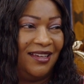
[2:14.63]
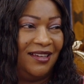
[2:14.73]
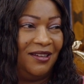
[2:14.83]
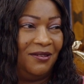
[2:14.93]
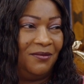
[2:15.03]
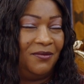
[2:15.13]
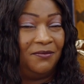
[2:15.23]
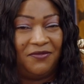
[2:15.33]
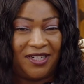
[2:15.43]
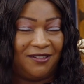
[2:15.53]

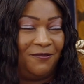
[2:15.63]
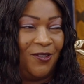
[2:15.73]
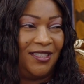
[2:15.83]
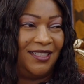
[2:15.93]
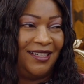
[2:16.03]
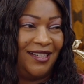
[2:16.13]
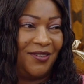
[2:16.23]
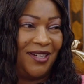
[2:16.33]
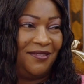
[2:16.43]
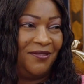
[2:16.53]
I'm very fortunate
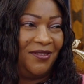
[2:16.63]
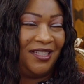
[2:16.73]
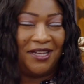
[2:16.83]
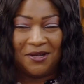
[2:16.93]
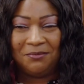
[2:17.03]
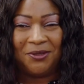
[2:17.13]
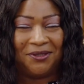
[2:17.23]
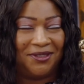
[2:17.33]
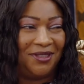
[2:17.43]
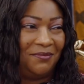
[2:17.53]
and grateful and
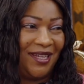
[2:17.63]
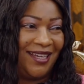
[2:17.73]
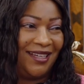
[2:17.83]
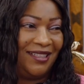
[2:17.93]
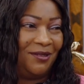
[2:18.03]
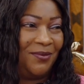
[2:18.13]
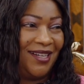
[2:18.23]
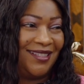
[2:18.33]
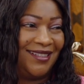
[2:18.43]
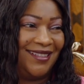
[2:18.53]
humbled to be here in your
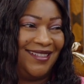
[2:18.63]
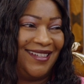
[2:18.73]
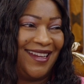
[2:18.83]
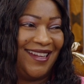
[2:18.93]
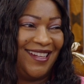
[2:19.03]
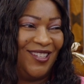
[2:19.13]
presence today.